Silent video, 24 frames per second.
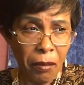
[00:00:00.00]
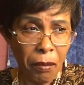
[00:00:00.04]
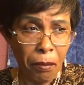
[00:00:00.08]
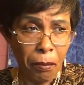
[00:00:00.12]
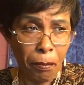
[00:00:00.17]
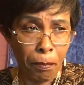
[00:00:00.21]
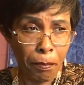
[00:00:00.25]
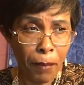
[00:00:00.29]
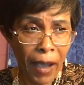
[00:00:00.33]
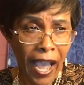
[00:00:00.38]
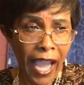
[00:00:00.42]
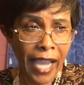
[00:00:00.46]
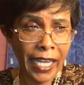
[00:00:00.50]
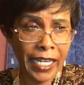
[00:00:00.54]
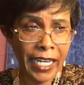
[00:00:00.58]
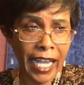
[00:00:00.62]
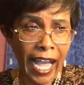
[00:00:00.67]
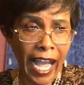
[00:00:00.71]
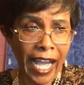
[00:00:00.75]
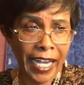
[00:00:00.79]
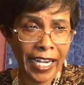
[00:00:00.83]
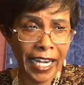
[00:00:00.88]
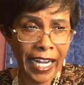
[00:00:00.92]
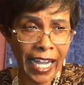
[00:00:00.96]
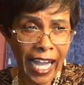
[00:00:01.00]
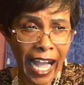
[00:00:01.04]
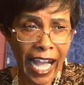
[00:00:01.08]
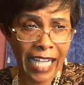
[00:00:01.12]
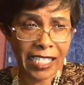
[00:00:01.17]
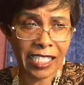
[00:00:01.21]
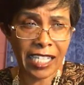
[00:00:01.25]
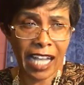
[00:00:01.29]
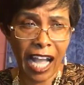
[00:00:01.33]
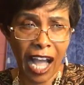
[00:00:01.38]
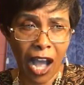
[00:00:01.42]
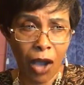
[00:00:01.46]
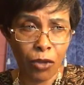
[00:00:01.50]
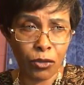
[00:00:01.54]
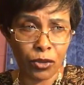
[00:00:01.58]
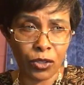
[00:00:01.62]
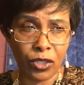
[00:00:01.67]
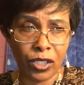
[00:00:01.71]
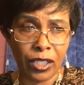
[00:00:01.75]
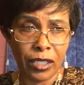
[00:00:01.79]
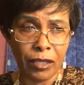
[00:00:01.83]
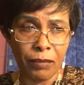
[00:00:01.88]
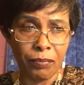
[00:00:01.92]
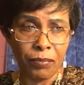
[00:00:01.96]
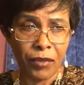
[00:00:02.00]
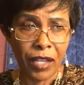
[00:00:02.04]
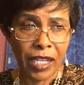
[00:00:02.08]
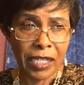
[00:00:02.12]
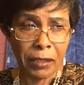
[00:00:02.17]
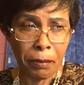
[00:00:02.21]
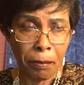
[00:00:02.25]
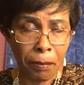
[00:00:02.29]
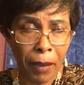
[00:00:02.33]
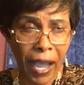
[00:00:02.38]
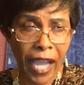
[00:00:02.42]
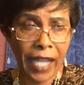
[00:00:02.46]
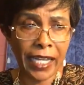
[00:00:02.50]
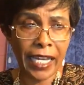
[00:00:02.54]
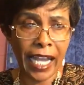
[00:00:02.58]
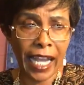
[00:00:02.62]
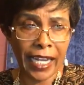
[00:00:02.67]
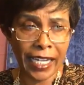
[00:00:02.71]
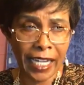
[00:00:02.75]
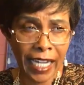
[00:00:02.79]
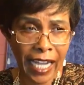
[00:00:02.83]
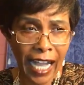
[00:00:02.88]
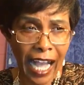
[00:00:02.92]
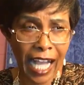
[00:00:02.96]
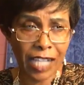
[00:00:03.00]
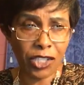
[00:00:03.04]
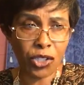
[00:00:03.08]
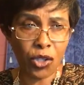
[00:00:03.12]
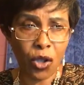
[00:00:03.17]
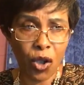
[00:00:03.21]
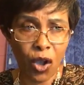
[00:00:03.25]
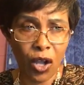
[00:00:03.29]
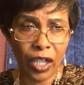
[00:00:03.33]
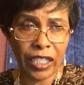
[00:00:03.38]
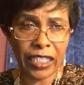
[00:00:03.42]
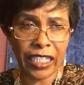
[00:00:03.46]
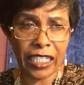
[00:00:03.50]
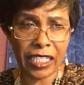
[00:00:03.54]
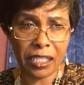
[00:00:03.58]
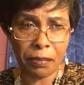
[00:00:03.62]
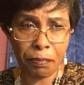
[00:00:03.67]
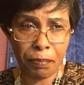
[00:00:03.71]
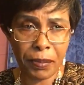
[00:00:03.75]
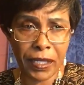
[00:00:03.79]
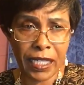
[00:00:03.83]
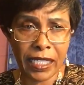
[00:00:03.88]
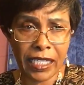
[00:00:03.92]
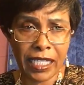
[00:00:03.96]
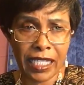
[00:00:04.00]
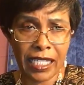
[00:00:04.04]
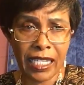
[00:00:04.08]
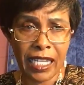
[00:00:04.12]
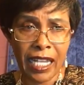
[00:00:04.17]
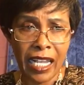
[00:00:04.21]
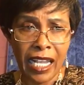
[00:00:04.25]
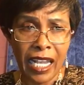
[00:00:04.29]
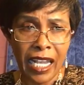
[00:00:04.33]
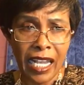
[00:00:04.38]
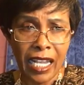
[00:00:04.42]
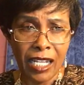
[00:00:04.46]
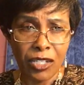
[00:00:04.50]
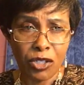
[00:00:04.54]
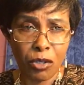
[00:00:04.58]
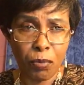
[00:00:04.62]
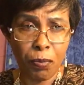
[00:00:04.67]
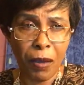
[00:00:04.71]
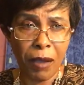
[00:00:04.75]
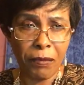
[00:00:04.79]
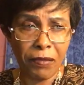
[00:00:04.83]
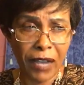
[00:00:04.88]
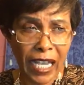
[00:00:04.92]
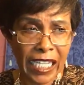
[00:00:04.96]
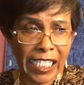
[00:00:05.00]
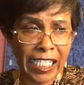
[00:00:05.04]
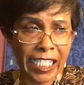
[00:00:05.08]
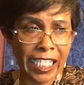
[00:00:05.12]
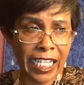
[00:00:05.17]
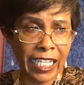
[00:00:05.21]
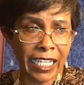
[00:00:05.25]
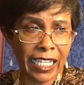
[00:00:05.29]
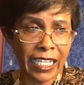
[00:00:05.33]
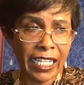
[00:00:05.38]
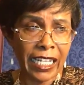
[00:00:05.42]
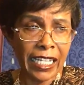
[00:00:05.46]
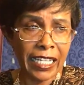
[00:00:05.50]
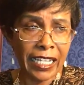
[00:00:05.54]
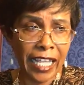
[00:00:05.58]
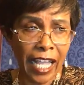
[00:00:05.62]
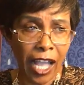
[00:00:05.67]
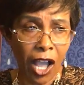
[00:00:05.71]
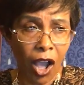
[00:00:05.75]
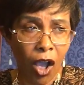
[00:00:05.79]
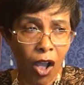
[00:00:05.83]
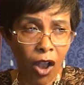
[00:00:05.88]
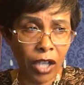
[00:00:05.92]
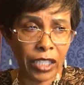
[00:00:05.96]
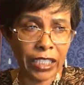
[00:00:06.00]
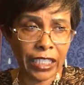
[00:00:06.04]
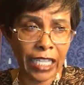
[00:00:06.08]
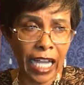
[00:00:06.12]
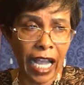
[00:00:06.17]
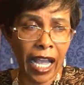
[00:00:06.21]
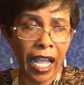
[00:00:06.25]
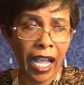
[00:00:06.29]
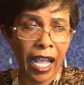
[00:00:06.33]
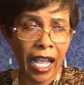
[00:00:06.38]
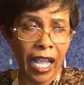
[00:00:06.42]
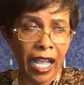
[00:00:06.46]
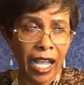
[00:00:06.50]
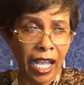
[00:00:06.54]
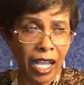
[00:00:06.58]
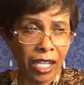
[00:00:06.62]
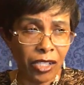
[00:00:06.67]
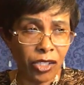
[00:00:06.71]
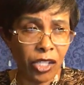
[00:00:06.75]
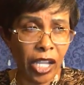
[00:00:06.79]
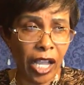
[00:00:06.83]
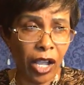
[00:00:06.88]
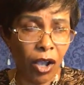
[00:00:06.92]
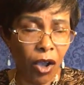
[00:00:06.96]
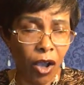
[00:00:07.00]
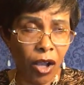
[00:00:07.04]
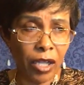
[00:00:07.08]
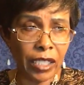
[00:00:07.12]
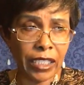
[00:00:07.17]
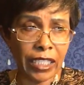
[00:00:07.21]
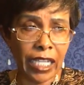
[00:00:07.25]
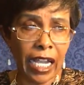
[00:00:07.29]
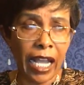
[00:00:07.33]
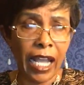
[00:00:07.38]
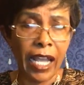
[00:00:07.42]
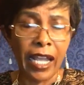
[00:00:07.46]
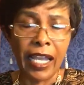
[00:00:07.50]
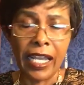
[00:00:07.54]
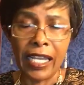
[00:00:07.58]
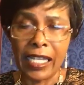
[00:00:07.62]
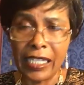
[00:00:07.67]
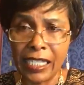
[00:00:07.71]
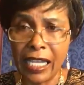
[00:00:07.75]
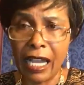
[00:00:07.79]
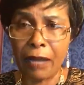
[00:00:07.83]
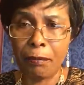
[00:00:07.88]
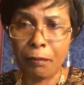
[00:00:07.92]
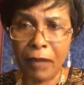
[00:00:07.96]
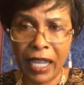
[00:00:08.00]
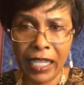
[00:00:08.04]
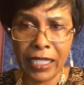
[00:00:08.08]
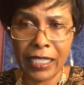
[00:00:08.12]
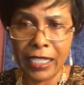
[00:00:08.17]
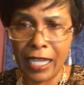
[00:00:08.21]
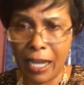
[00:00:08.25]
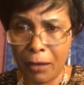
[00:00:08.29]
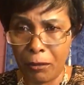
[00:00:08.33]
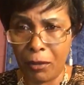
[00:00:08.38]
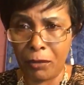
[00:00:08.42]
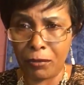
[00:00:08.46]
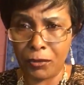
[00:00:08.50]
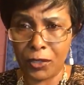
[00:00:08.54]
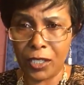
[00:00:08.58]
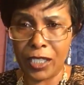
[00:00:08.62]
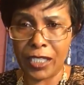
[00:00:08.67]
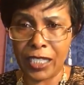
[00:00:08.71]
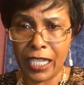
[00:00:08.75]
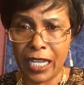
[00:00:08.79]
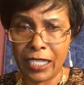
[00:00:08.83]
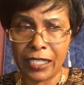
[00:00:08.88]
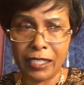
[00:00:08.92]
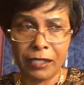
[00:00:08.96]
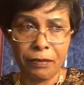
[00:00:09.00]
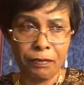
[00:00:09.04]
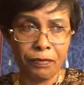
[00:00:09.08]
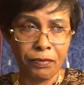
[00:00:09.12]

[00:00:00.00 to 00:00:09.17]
bind and cast out, bind and cast all the spirit supervising the altar in the mighty name of Jesus.